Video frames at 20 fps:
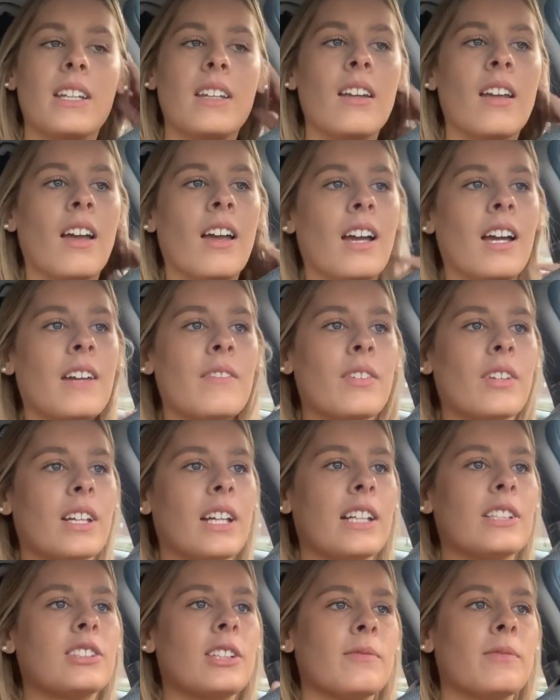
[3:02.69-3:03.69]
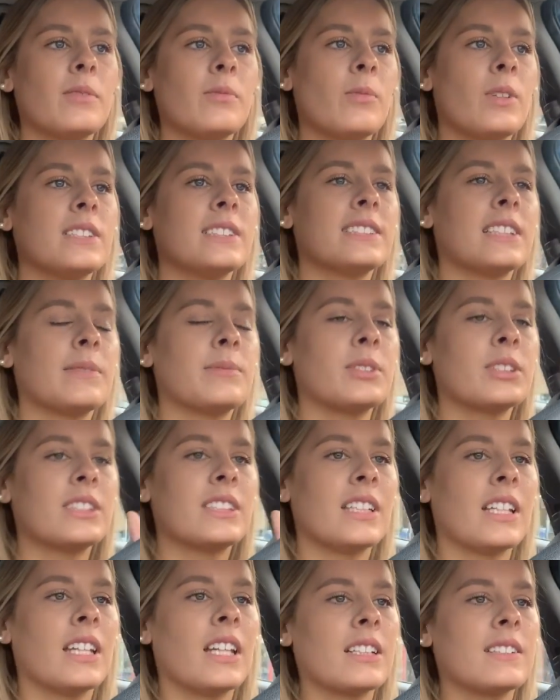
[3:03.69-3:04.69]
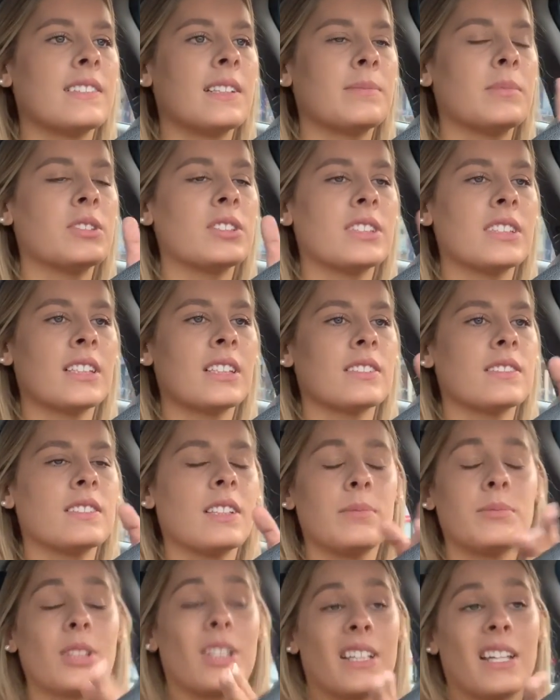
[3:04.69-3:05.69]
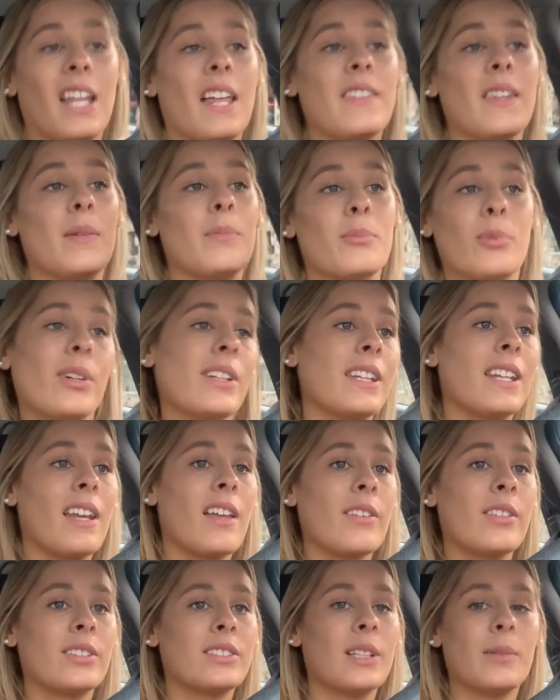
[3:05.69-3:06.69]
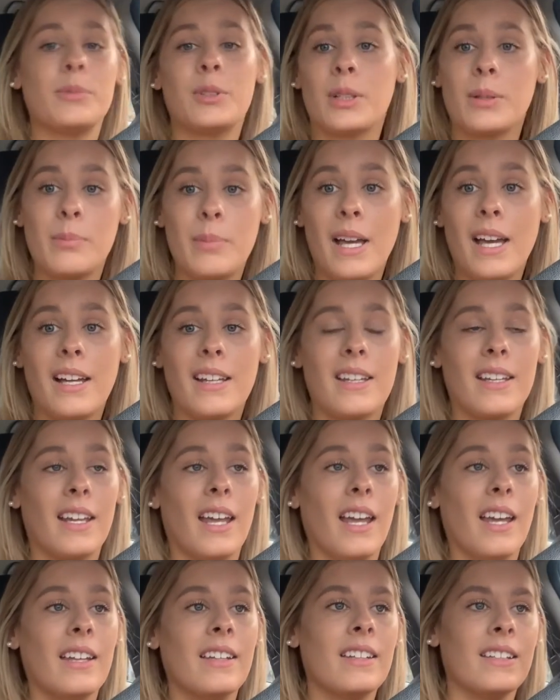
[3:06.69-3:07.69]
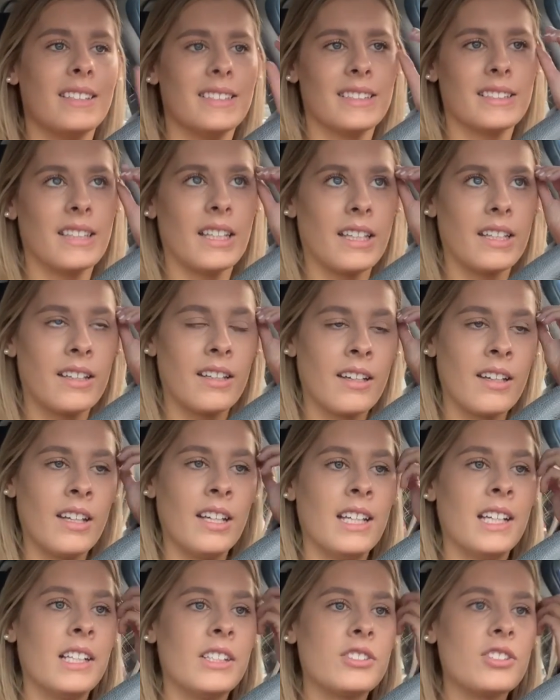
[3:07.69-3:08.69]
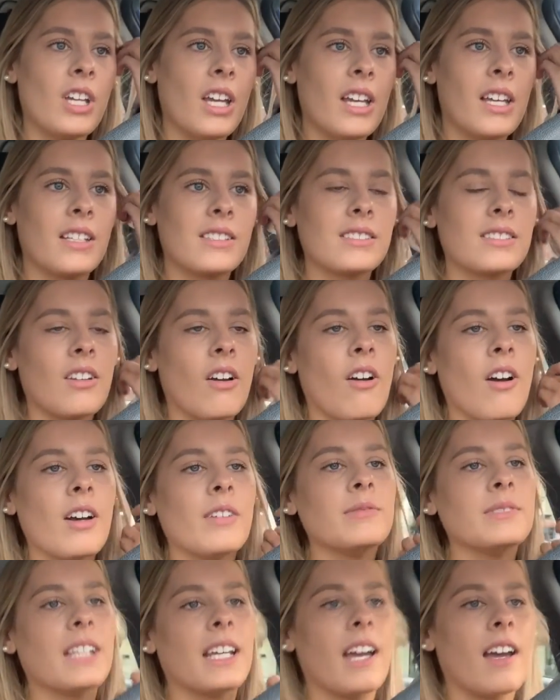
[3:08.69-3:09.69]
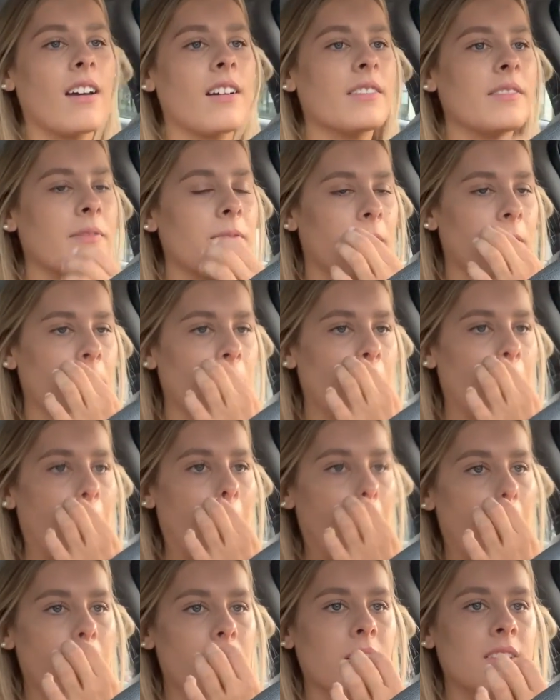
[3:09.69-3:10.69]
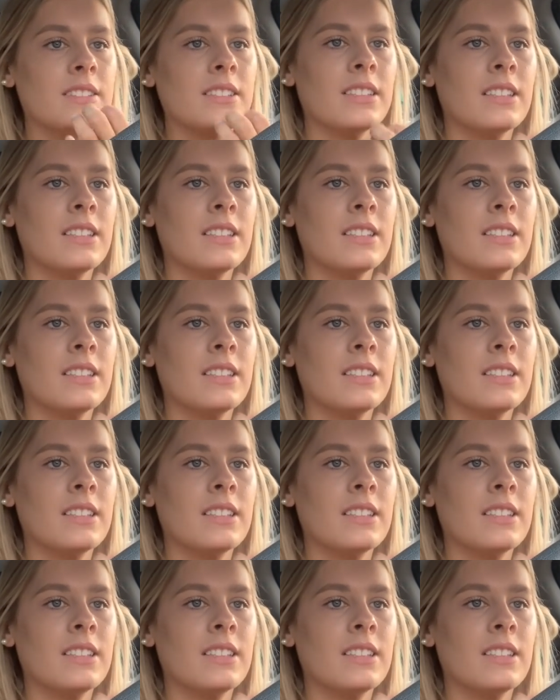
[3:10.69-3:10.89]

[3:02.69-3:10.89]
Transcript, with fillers: I feel like I jump from one subject to the next subject to the next subject and then bring the other subject back again. And it's like, Jess, calm down, figure it out.